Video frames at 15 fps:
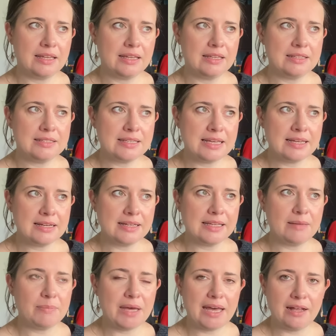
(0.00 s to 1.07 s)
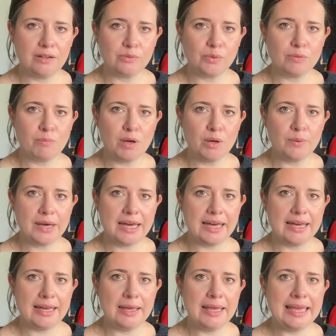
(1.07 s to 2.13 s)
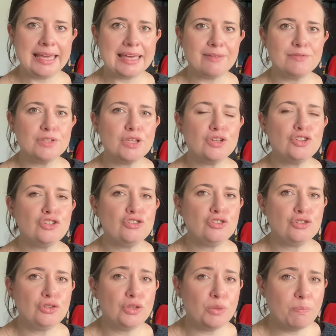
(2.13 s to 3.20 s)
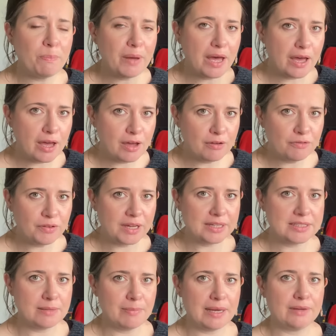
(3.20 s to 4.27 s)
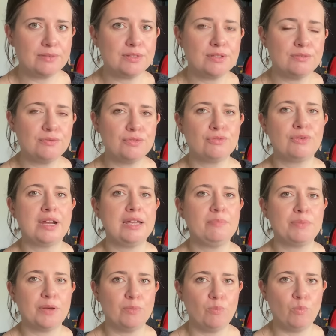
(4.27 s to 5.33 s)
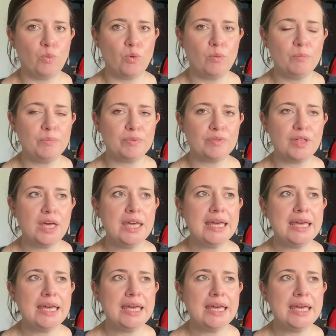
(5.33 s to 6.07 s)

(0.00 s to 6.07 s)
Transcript: singly but held with mohair, it gives the perfect amount of drape and warmth,